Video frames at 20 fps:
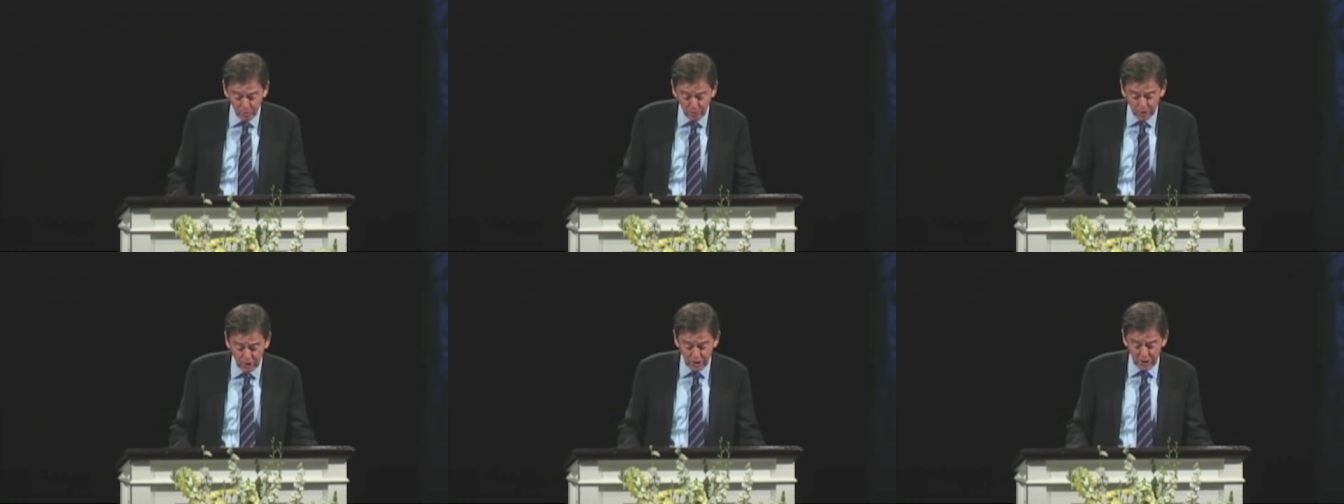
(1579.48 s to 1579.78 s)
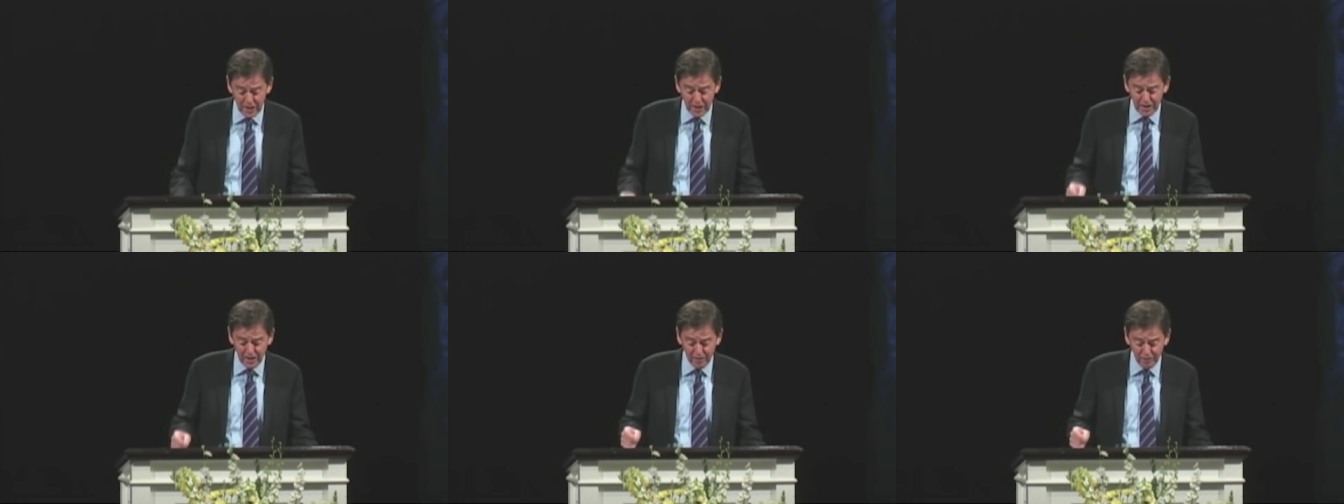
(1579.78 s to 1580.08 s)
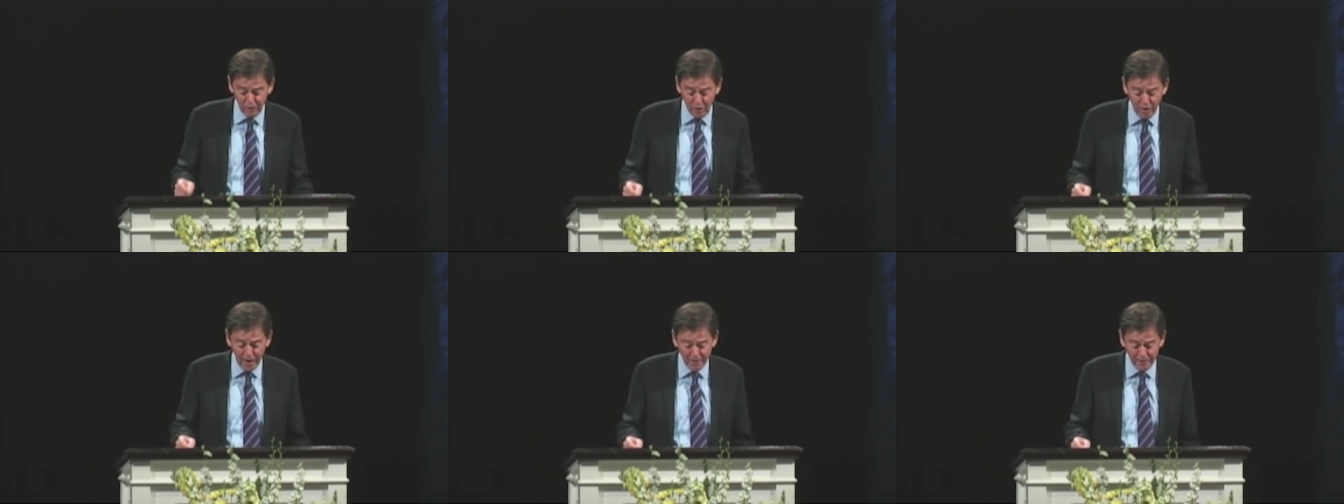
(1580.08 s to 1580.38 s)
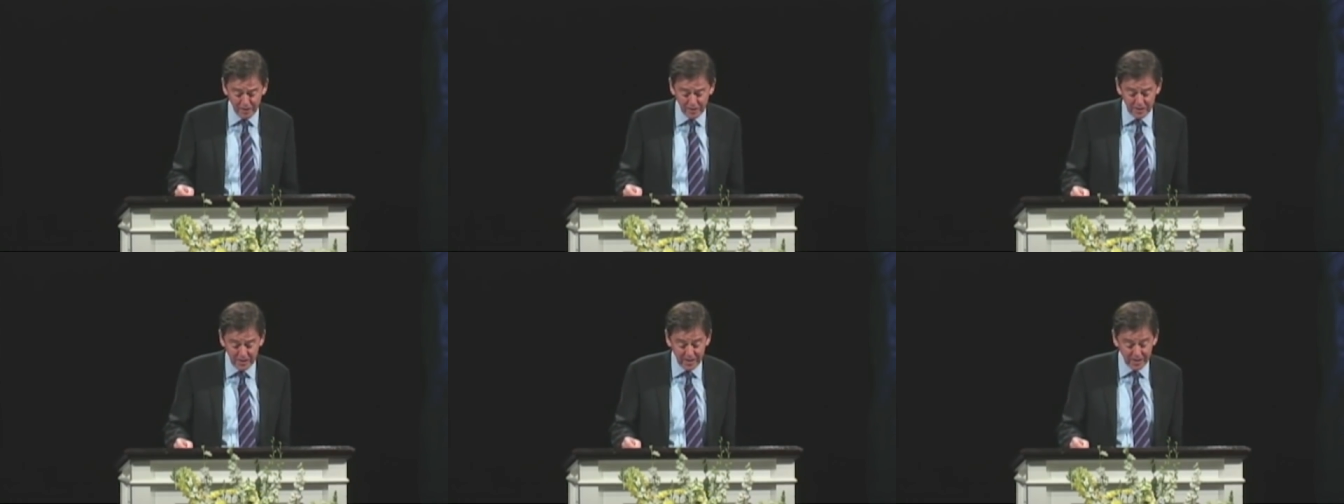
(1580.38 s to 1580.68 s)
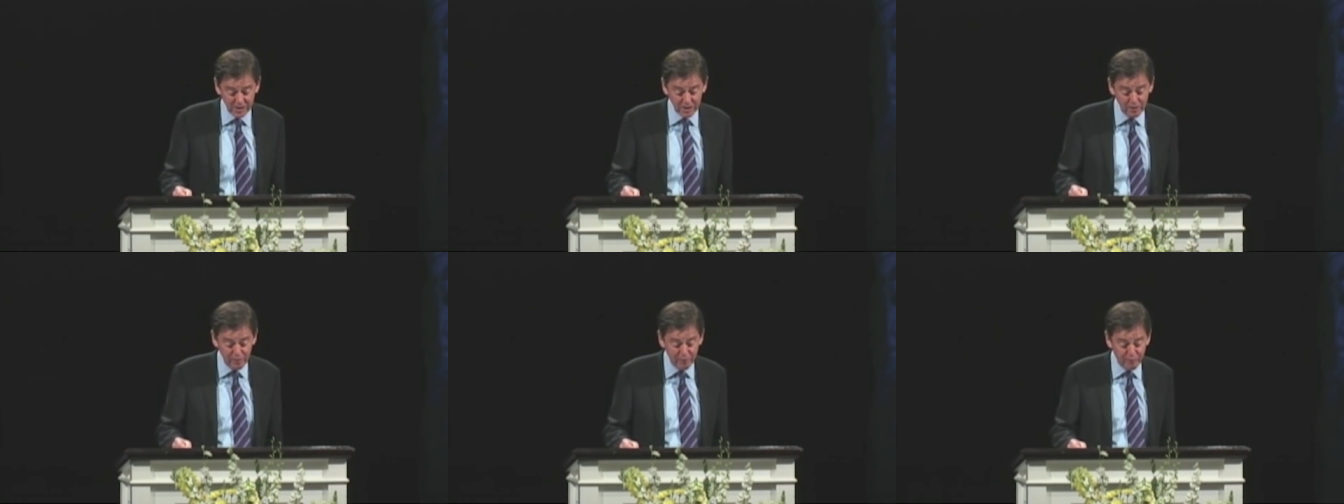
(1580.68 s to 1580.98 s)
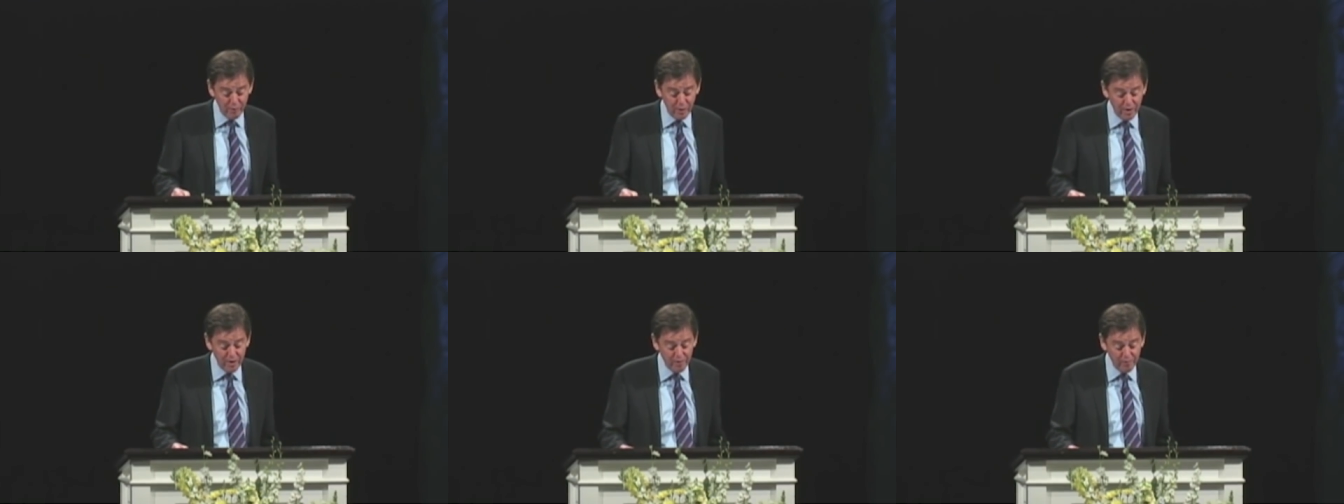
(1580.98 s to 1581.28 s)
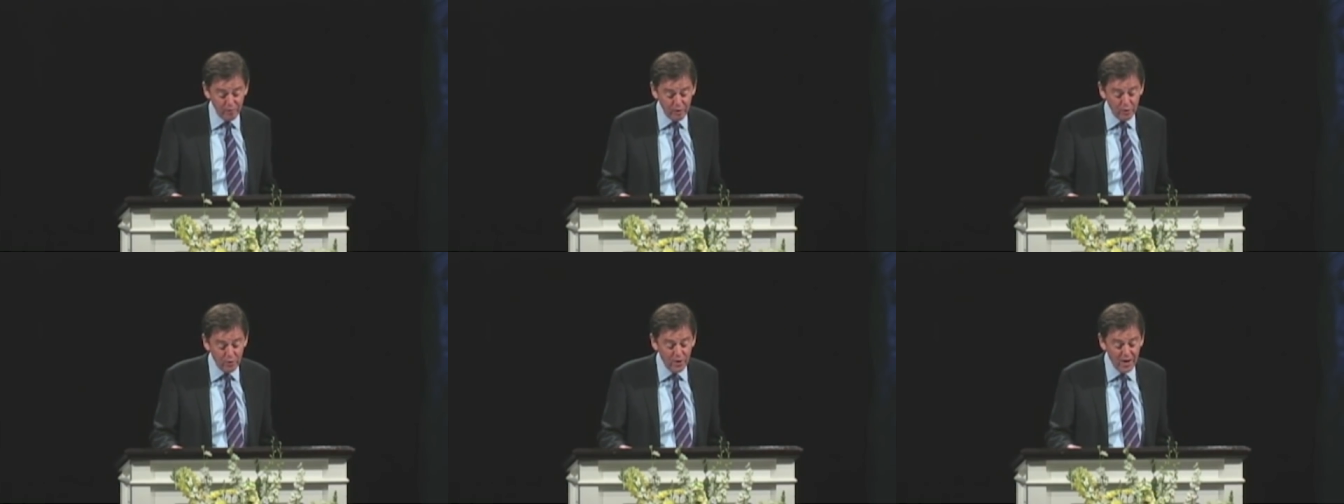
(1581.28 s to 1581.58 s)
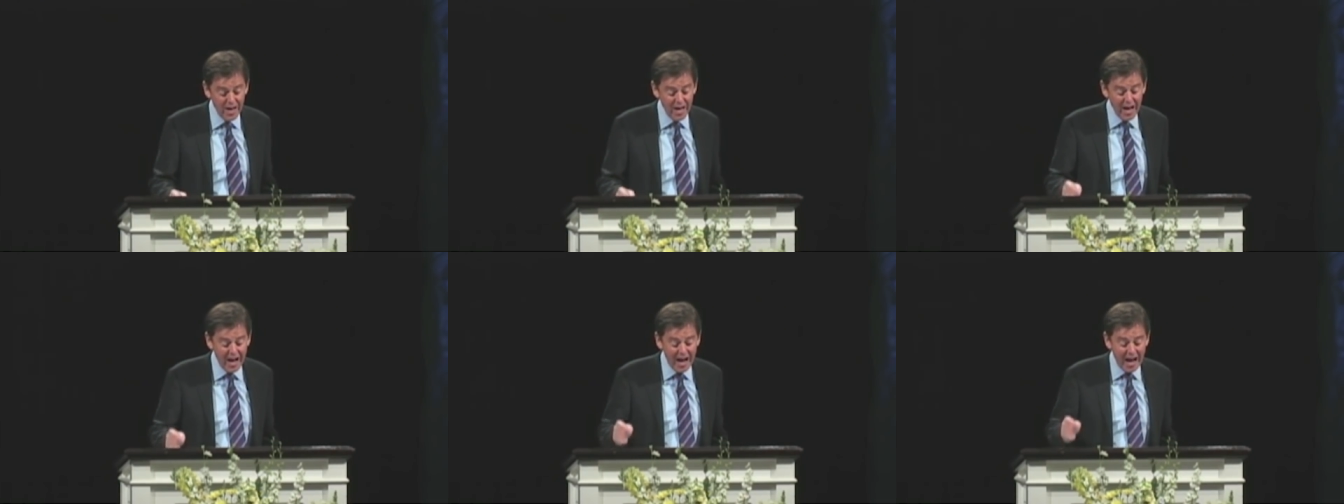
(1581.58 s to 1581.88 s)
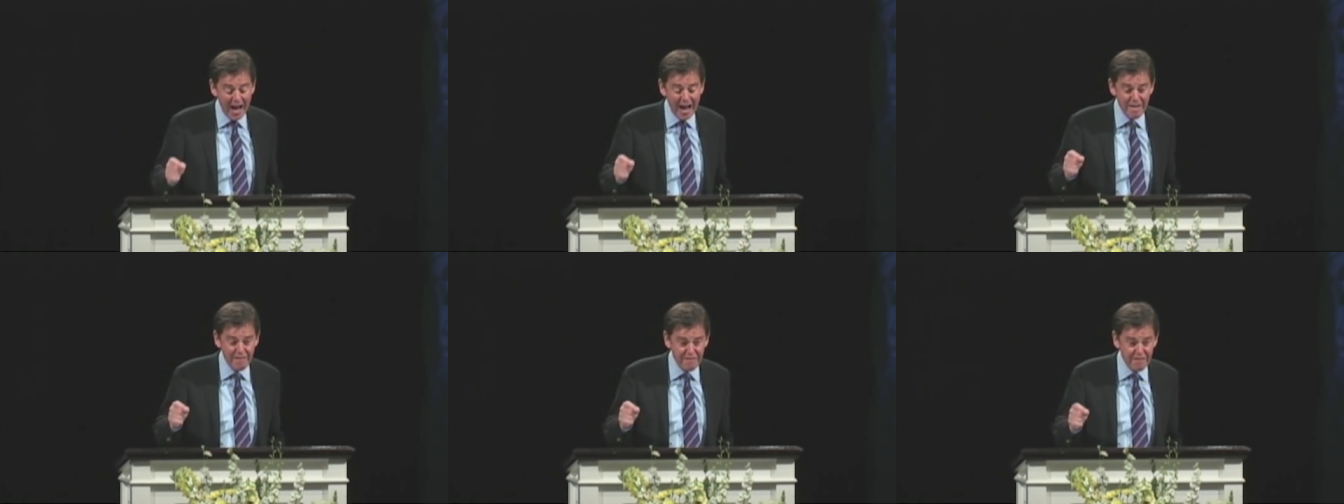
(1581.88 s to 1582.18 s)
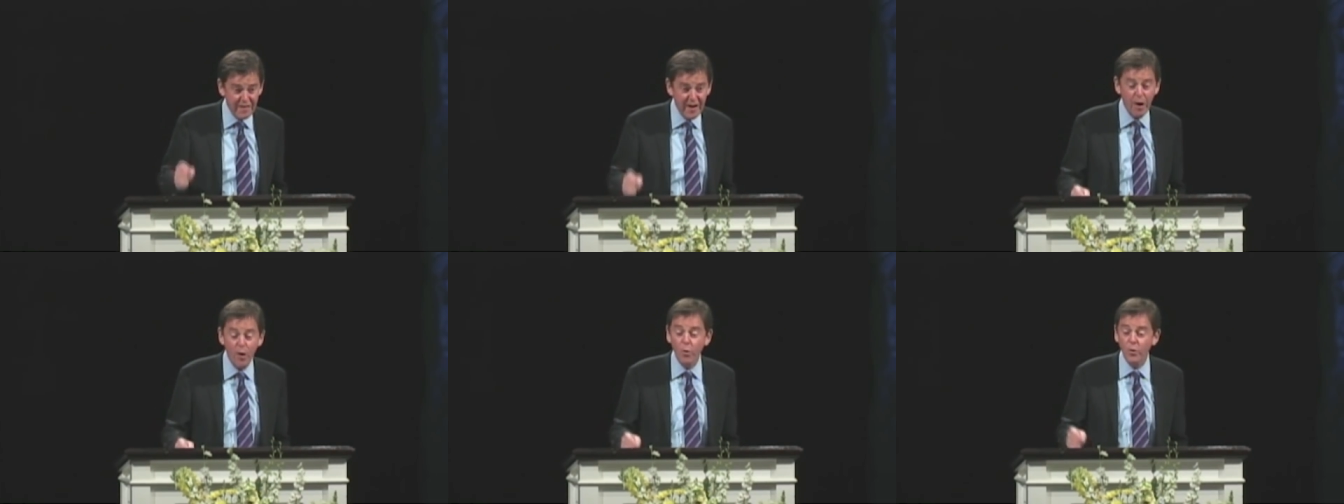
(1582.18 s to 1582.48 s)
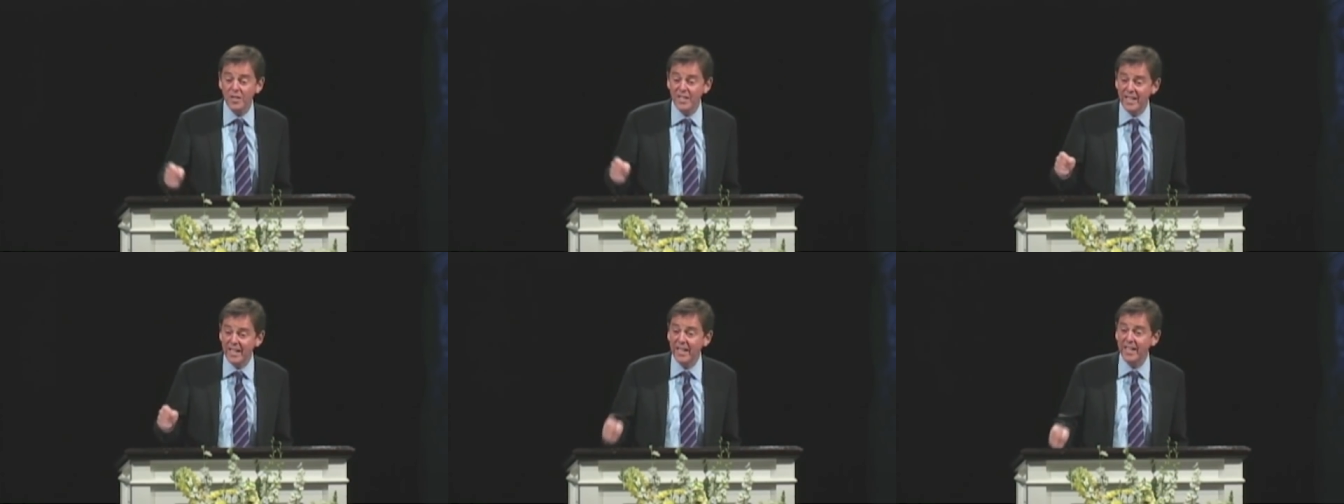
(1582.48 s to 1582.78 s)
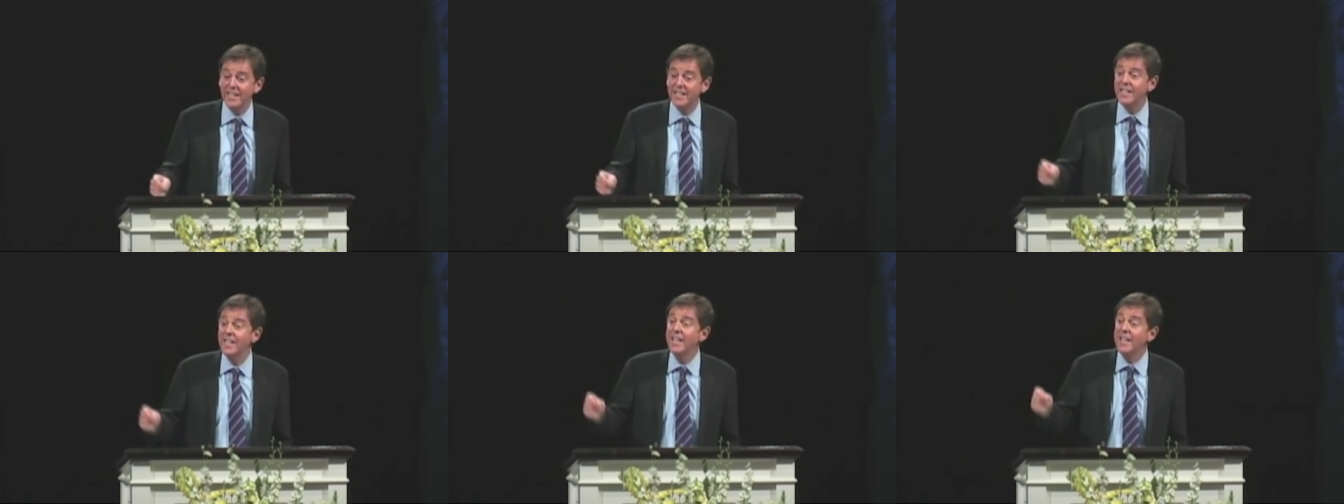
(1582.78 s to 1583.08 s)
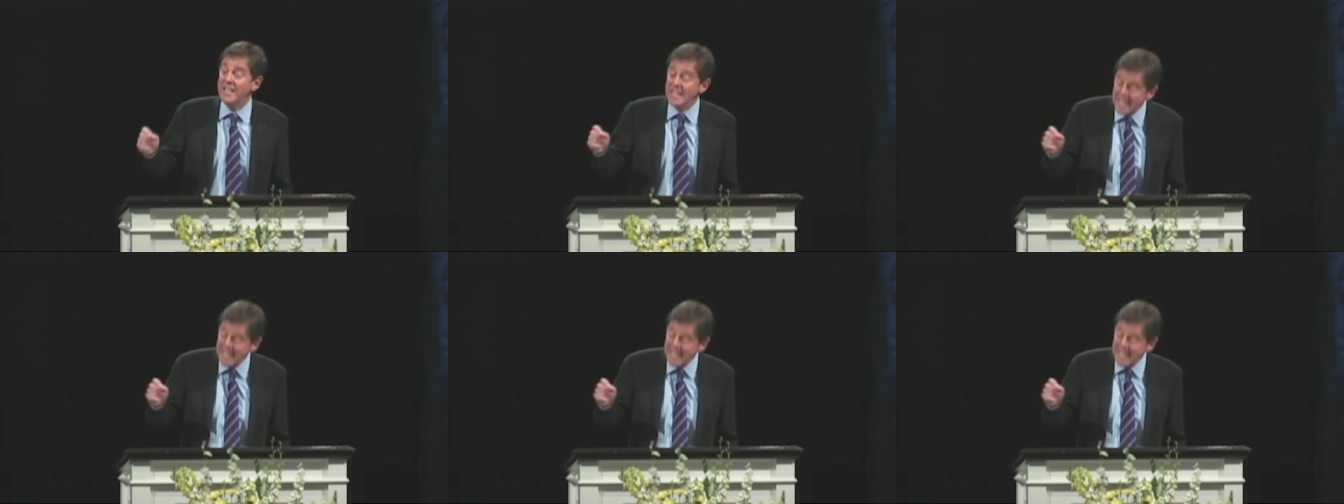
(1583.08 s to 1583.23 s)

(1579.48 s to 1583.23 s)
you will see it if you have the text in front of you. I found it